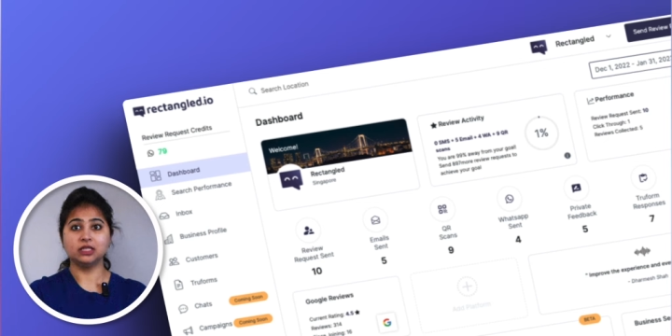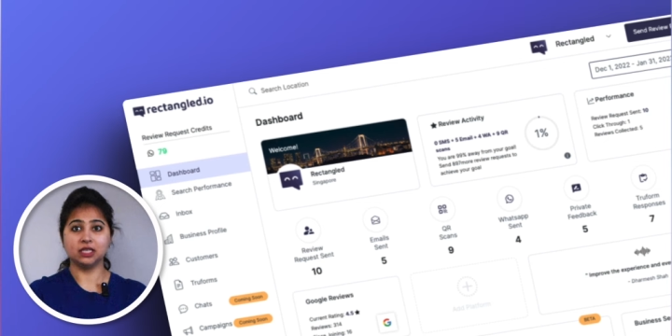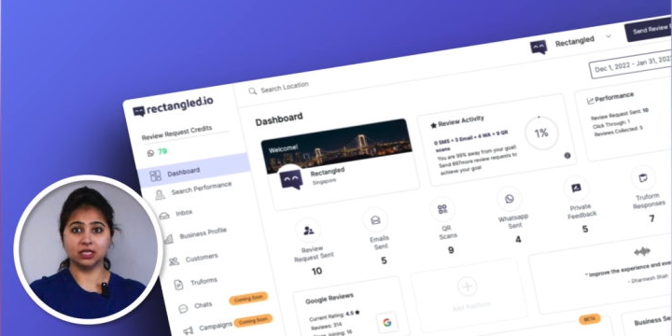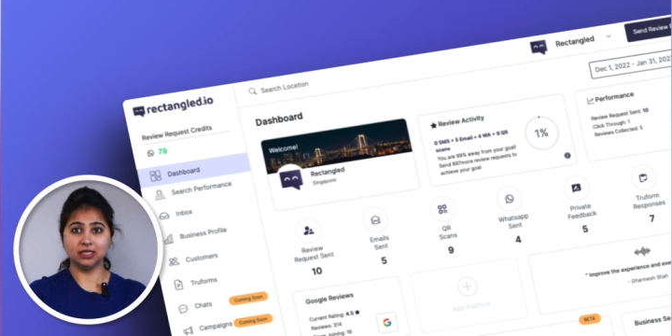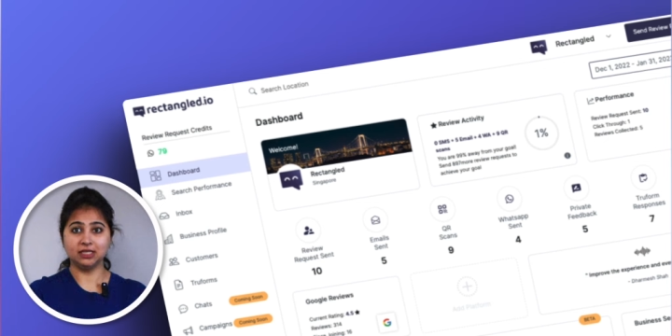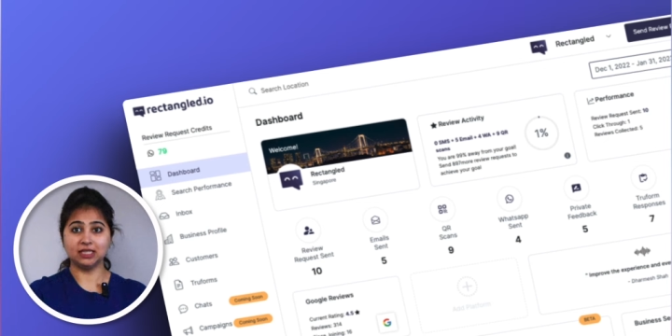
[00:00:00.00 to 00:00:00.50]

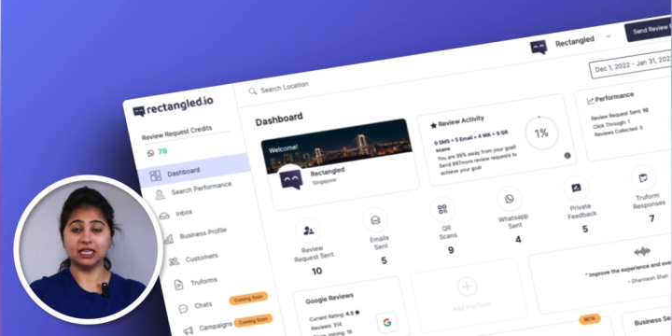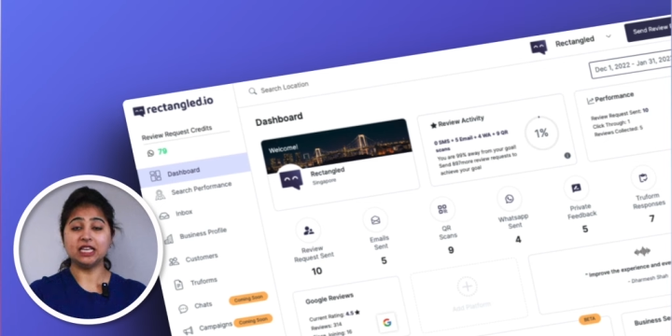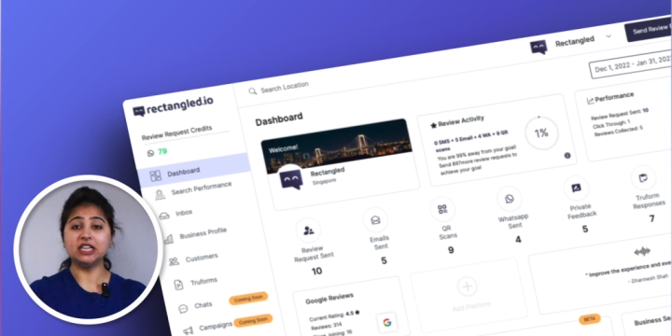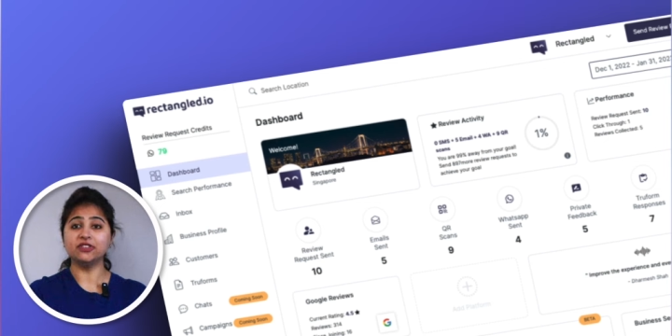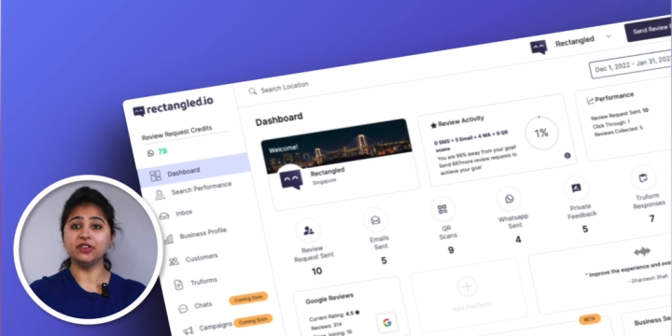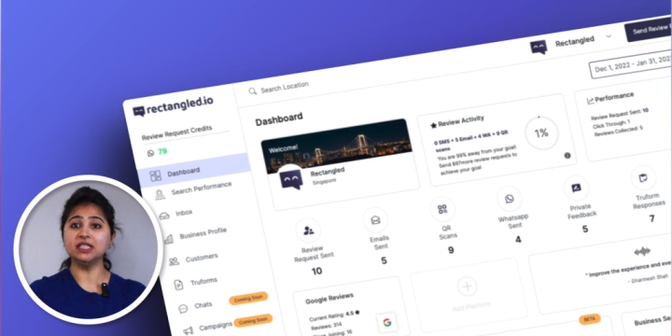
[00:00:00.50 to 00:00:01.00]
thus
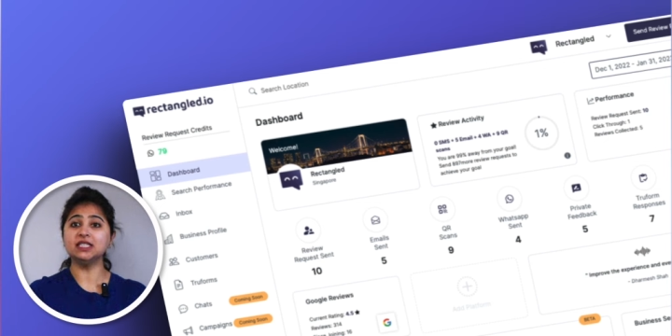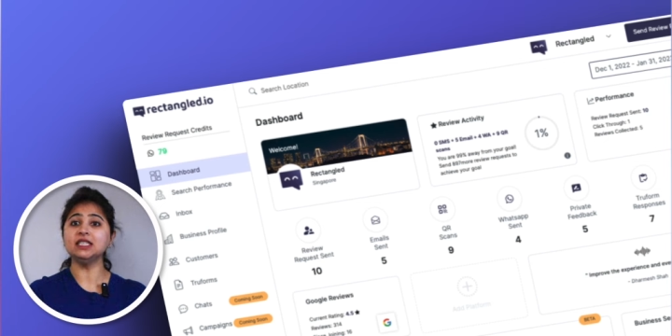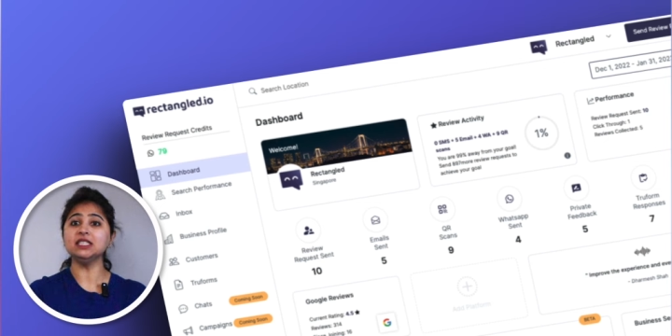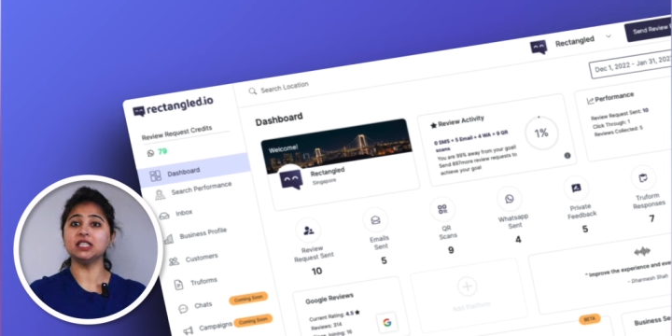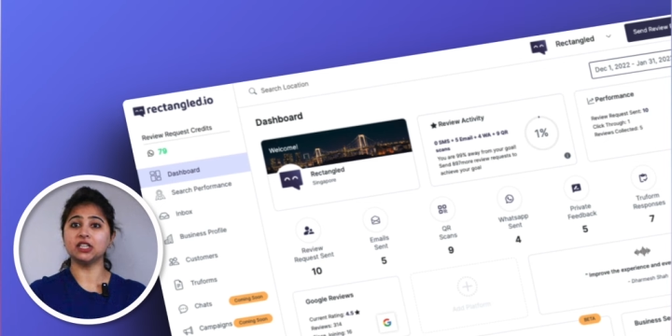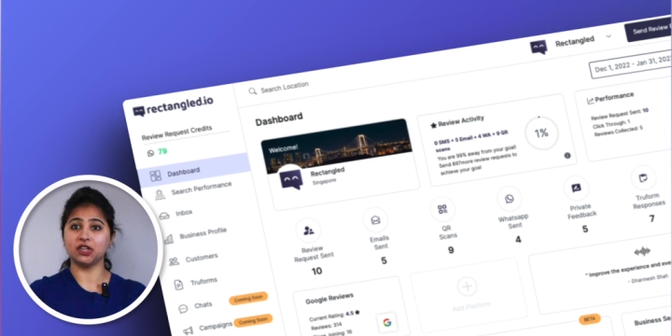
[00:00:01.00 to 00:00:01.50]

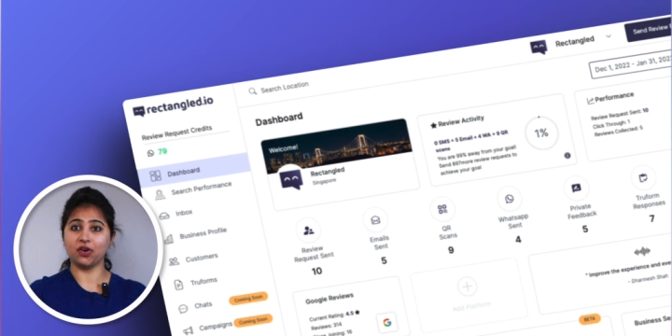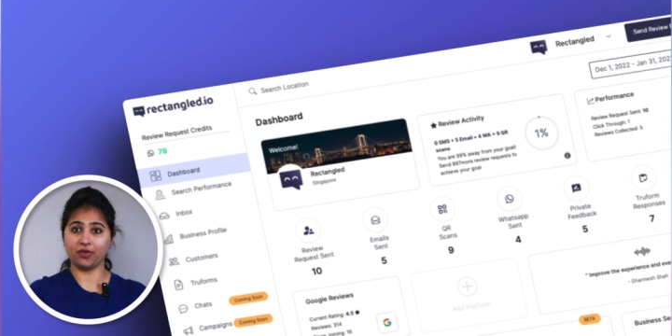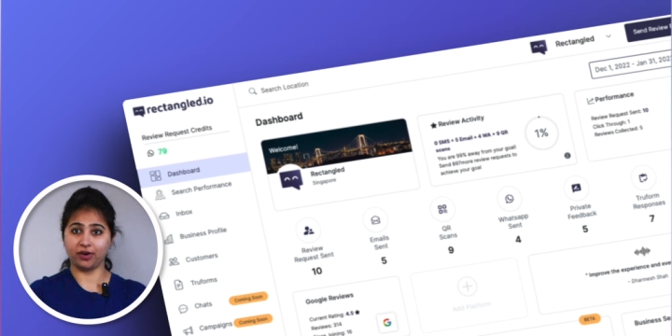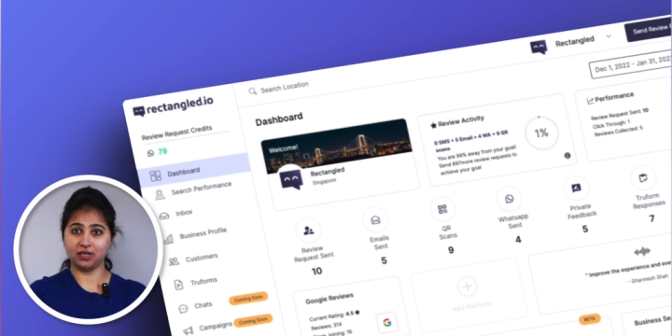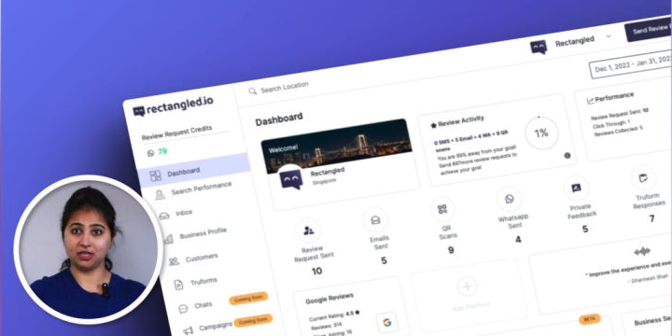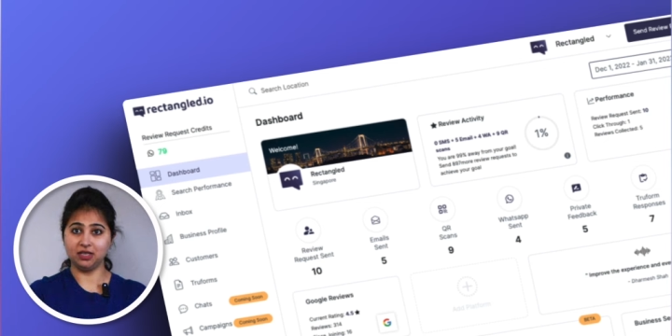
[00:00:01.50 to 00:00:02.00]
increasing
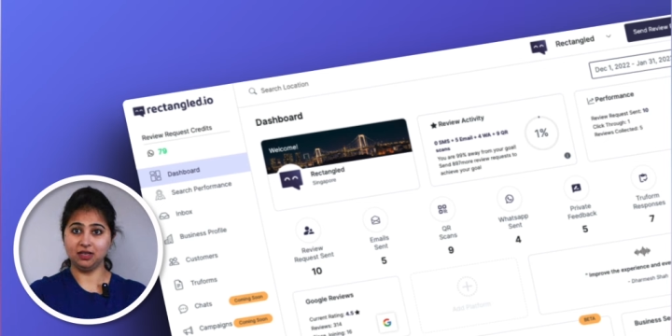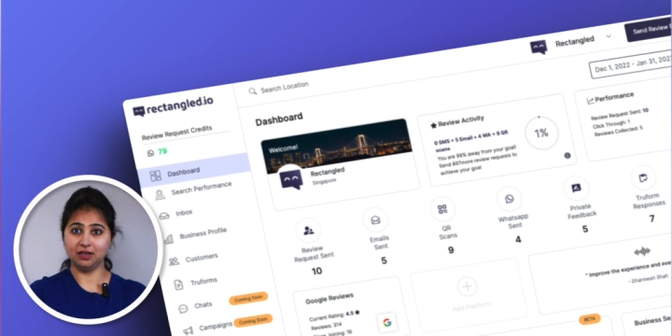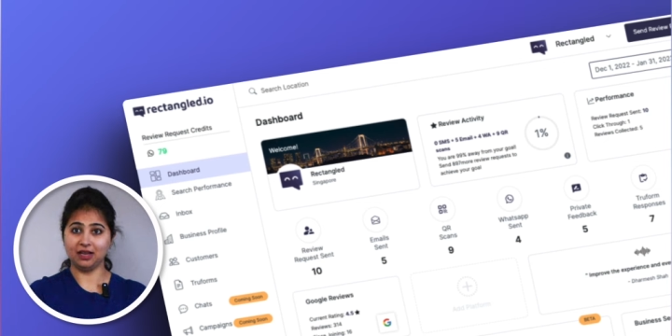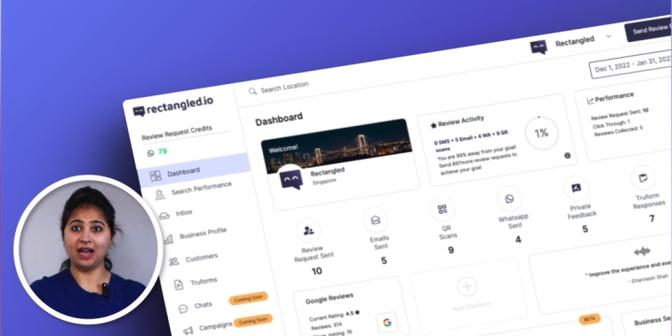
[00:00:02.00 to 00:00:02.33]
security